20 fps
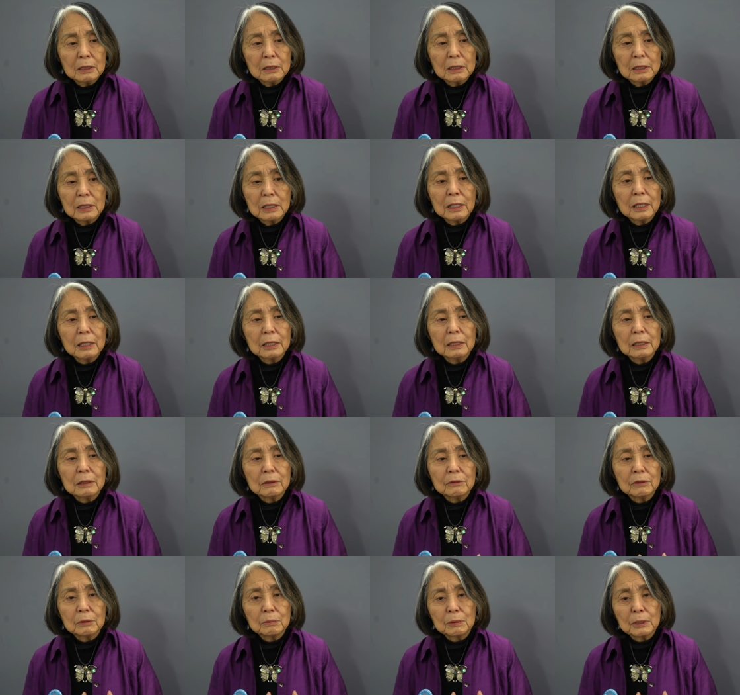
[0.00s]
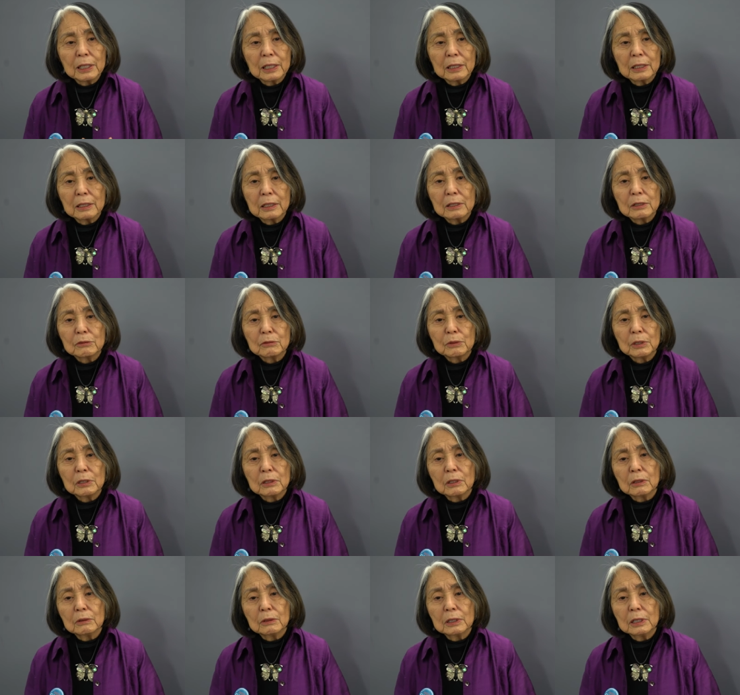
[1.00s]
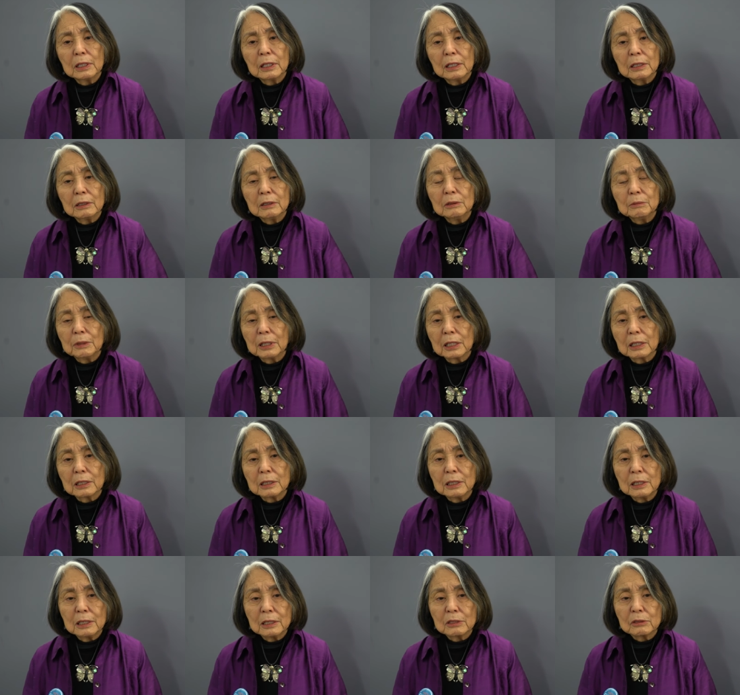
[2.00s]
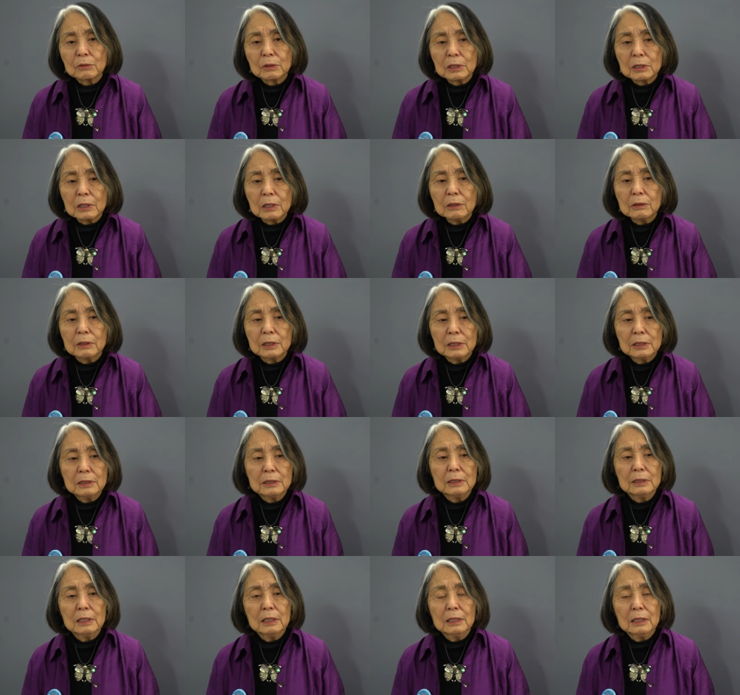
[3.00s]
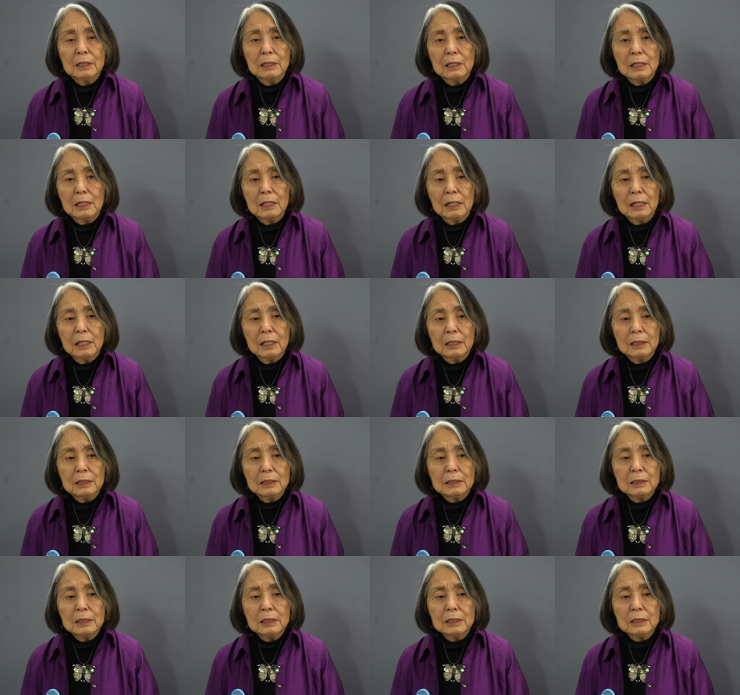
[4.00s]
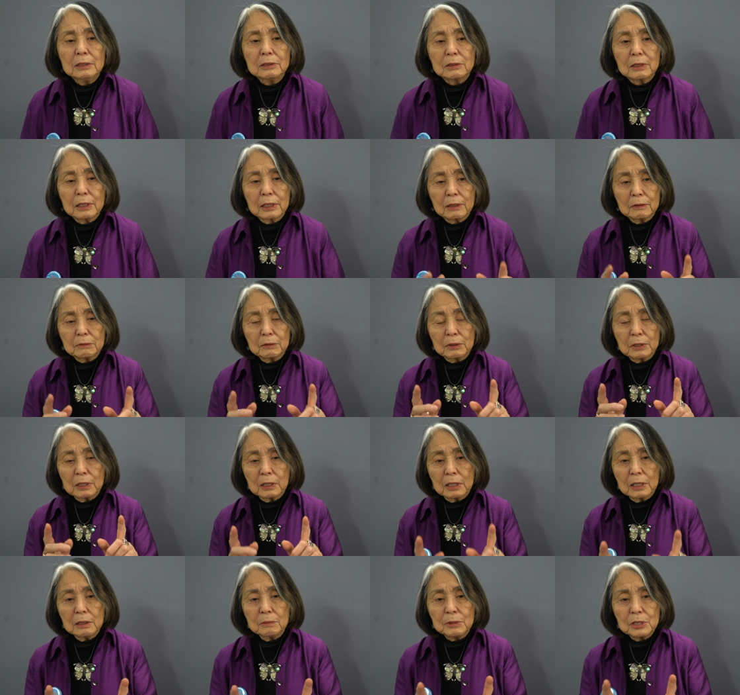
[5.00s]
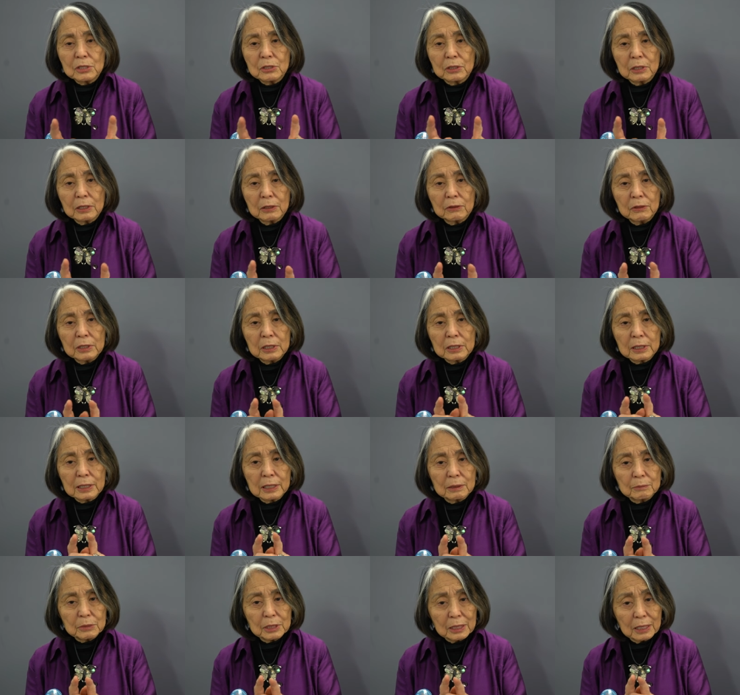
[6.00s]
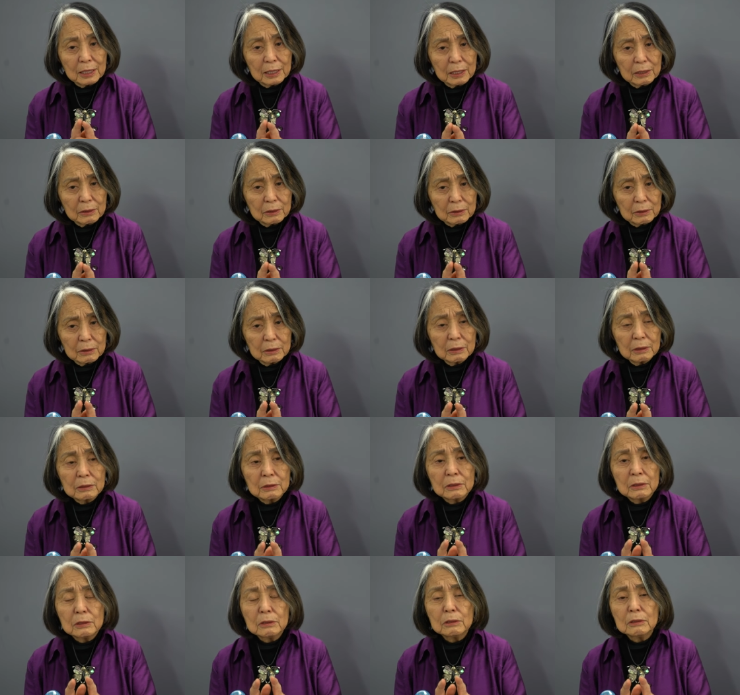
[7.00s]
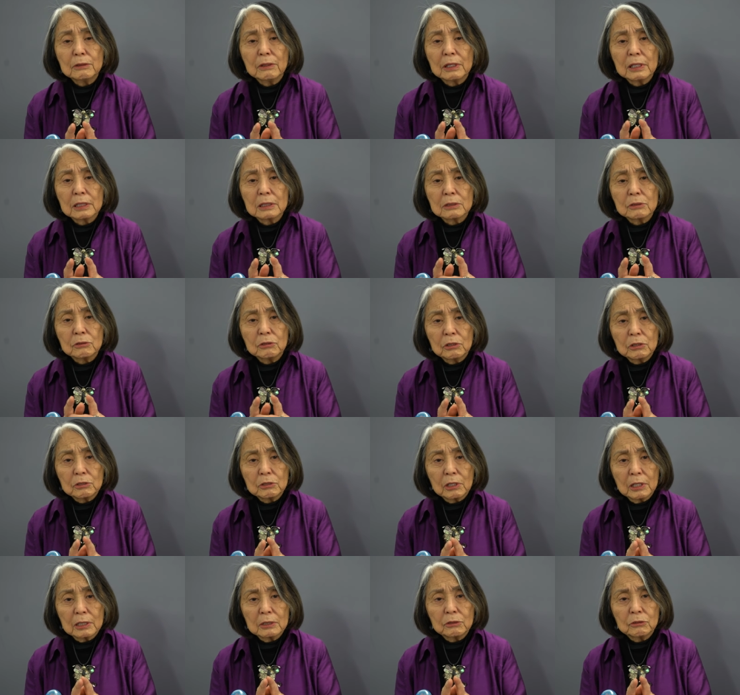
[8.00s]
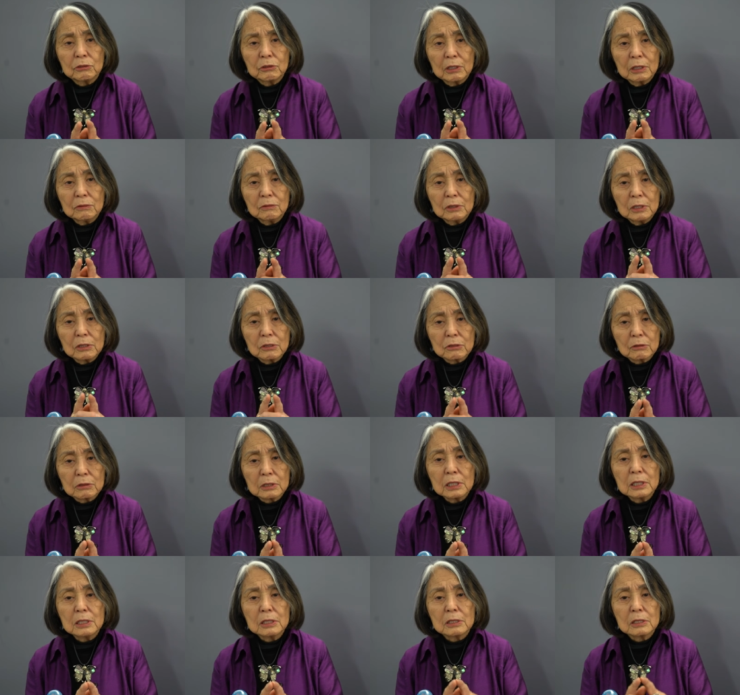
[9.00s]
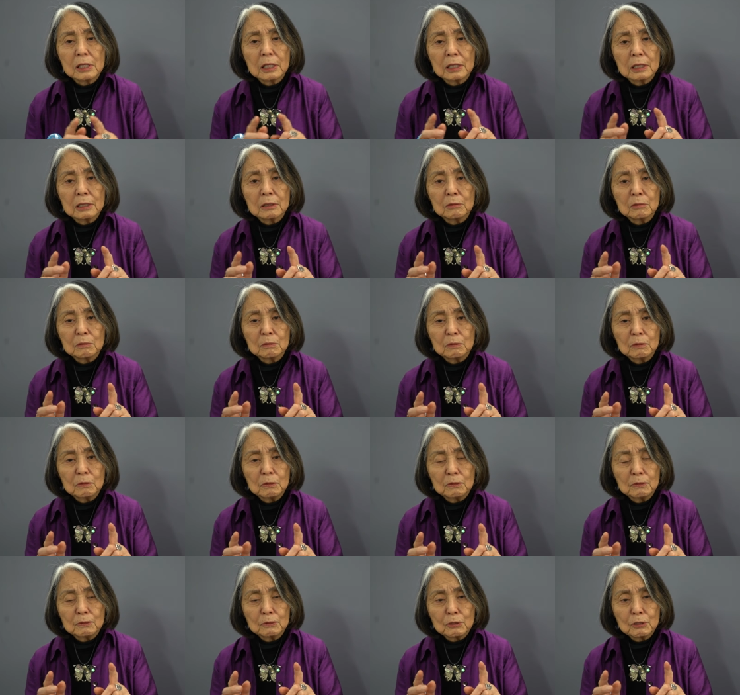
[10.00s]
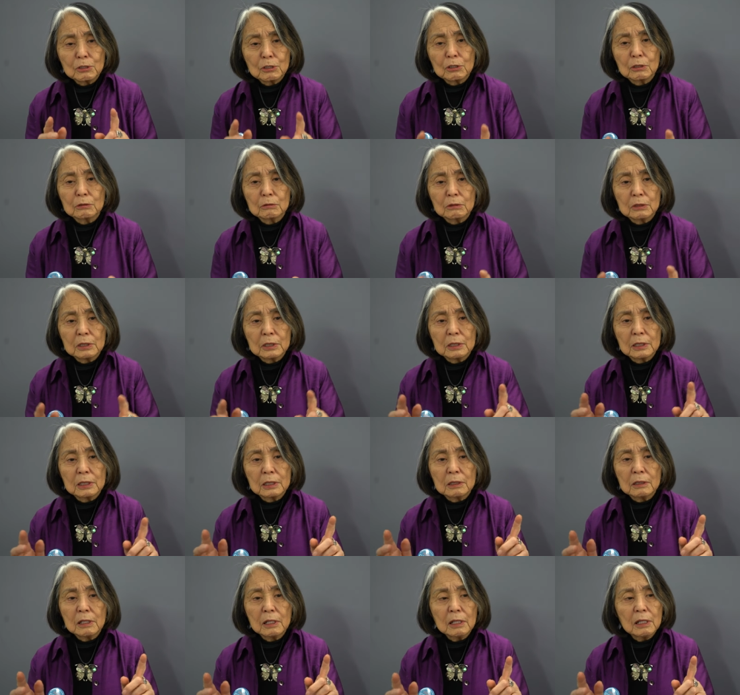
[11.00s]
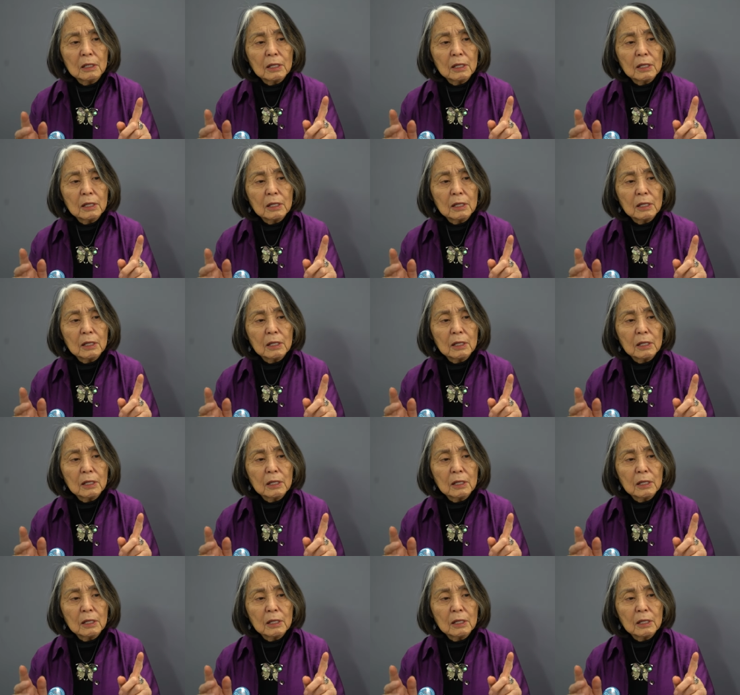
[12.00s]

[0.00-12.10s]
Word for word: the end of the planet as we know it and humanity as we know it. And it is like when Artemis and Athena come together to do things such as saving trees and children and